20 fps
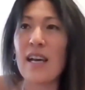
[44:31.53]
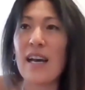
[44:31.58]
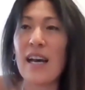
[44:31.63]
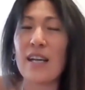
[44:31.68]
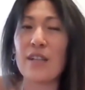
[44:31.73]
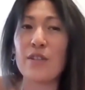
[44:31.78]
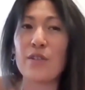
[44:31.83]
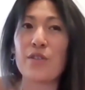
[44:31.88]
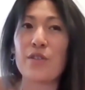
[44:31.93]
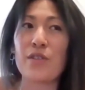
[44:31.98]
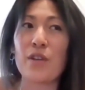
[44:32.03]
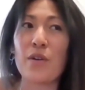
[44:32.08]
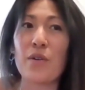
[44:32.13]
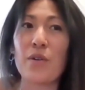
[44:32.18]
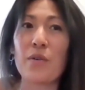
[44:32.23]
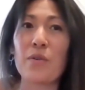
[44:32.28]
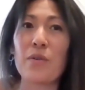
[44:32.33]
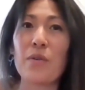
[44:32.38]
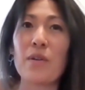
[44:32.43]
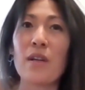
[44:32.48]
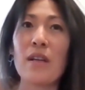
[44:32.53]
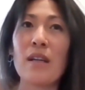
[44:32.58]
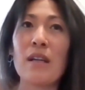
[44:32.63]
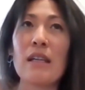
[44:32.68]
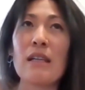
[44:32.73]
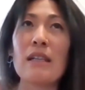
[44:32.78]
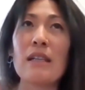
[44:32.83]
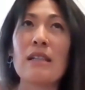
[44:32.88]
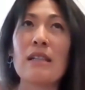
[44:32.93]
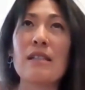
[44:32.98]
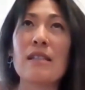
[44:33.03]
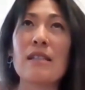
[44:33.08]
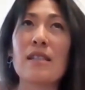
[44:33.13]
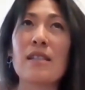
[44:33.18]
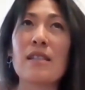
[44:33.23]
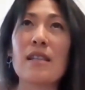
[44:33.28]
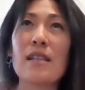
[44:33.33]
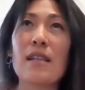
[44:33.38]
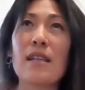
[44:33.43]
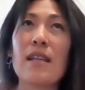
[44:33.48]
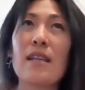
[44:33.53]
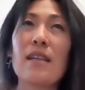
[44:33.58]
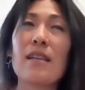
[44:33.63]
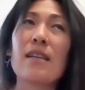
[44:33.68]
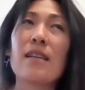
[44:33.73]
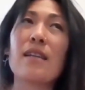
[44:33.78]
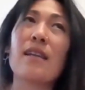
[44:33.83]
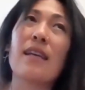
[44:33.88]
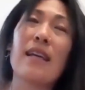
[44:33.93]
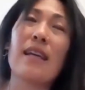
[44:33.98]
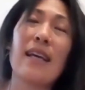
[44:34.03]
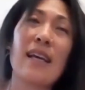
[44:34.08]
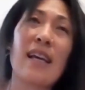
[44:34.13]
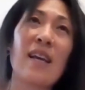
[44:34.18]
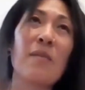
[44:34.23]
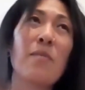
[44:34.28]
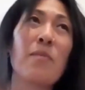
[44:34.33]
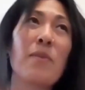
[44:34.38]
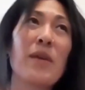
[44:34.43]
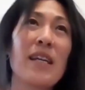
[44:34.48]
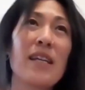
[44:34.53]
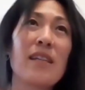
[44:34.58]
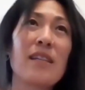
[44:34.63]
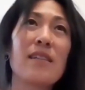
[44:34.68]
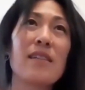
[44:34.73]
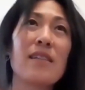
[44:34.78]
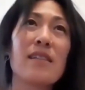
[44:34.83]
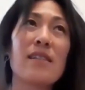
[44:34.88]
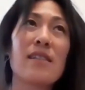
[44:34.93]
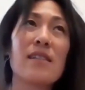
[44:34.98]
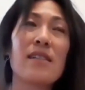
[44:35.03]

And so it can be